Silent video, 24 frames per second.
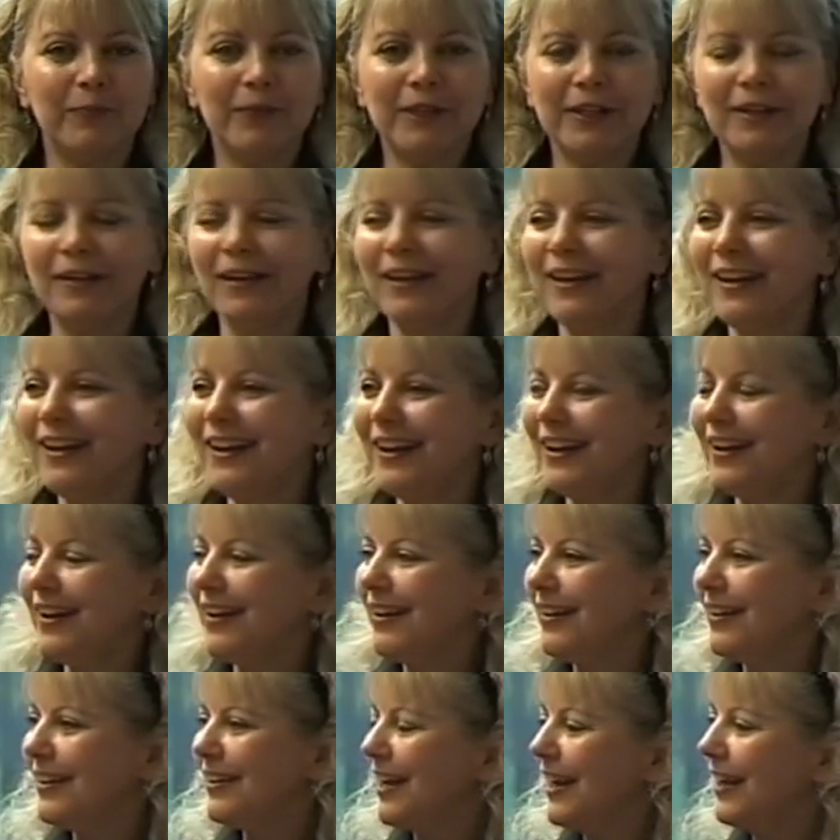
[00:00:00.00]
But
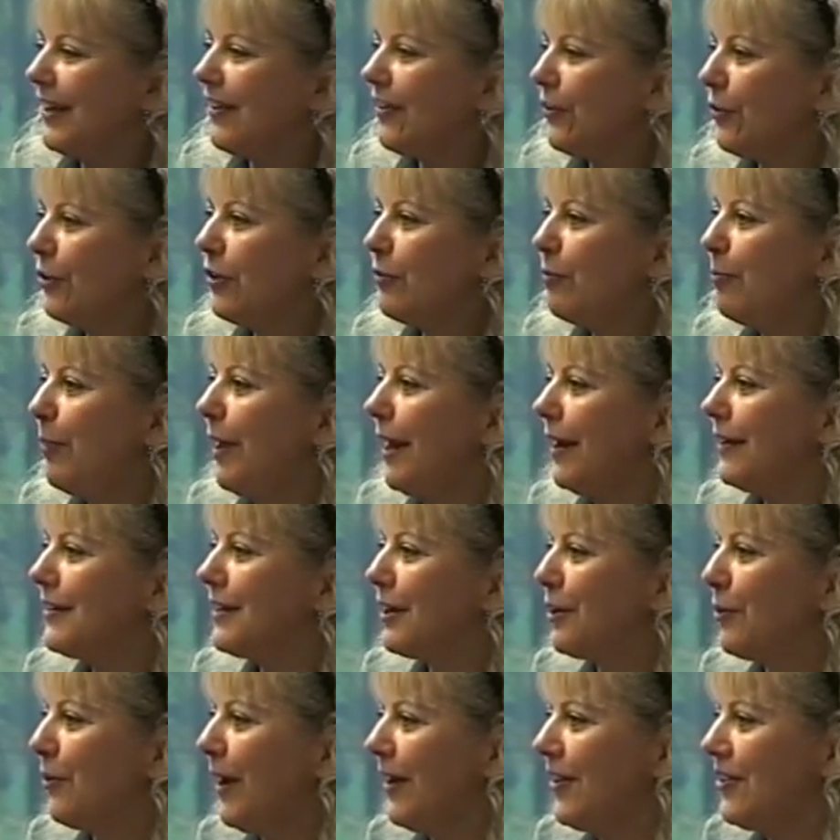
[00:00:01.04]
it sort of begged a
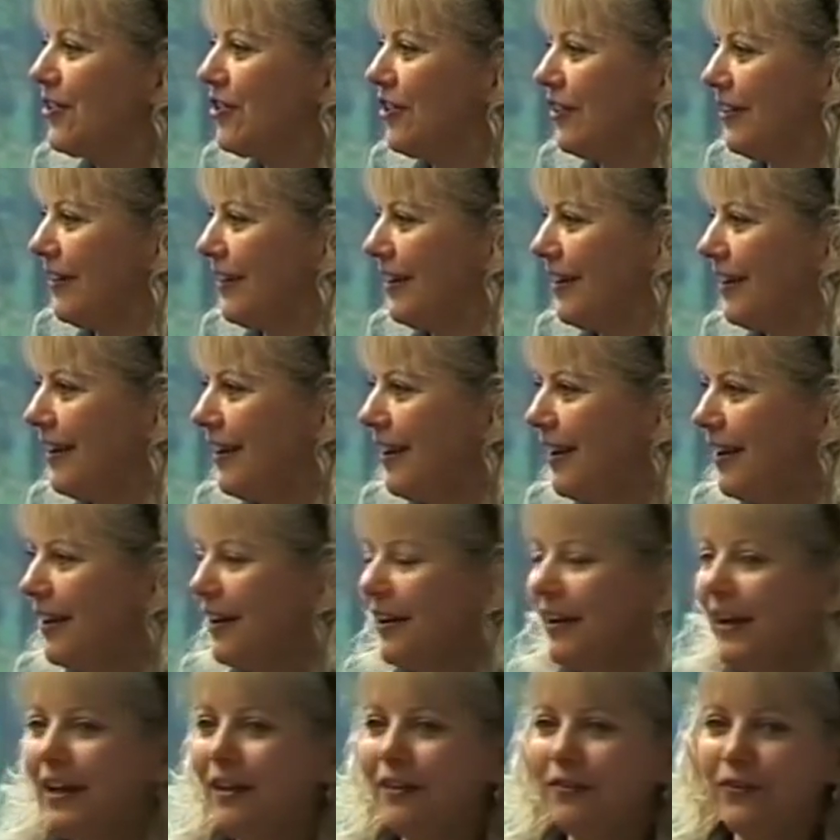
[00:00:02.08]
question.
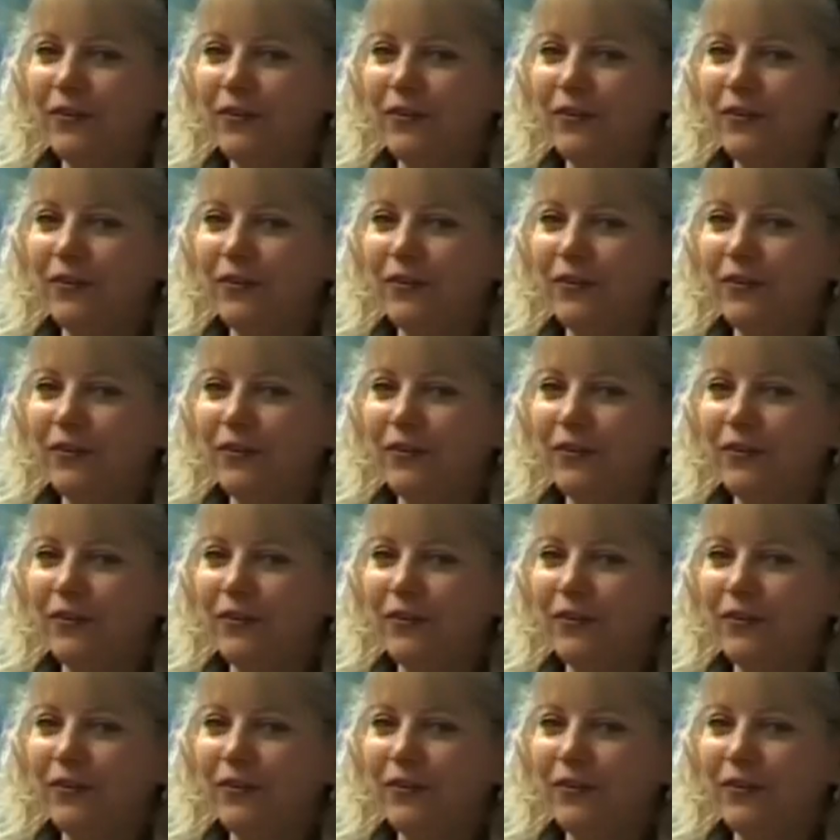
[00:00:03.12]
If